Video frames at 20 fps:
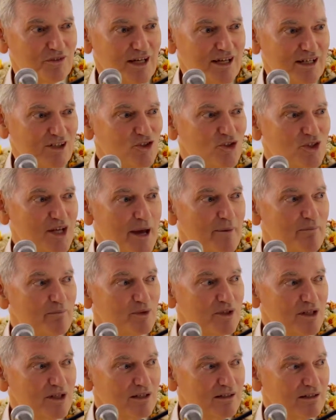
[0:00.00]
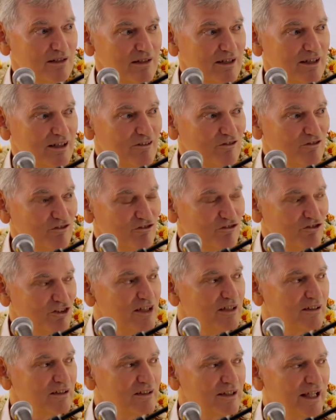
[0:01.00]
accept and
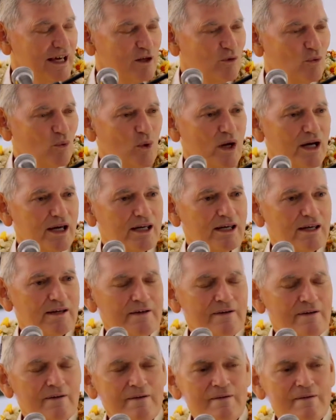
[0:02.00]
feel that way?